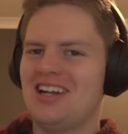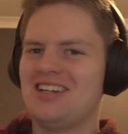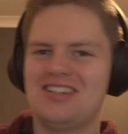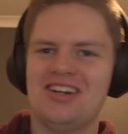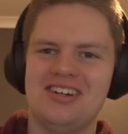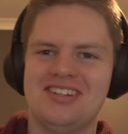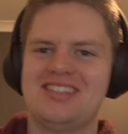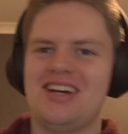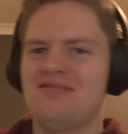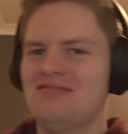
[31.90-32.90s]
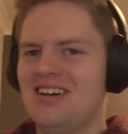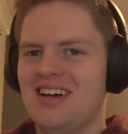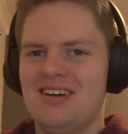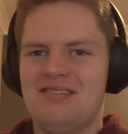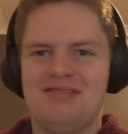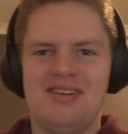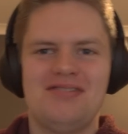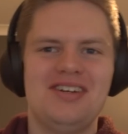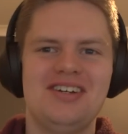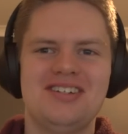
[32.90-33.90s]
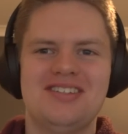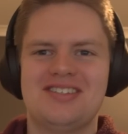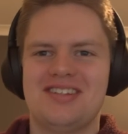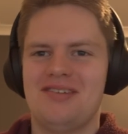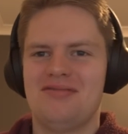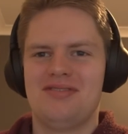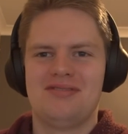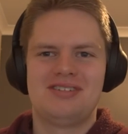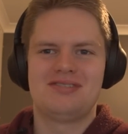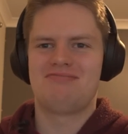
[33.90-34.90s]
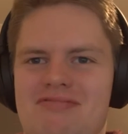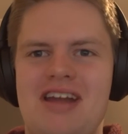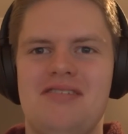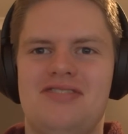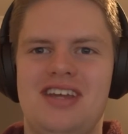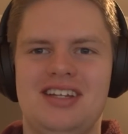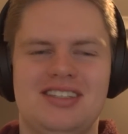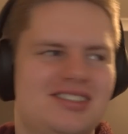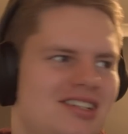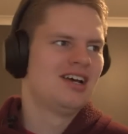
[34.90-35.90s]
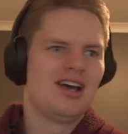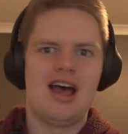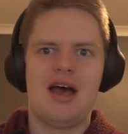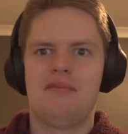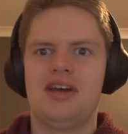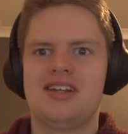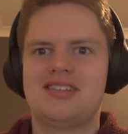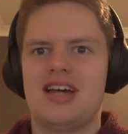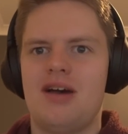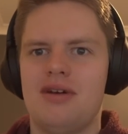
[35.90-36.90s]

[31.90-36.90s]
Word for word: going to do some reviews of just random things. Um, we're going to start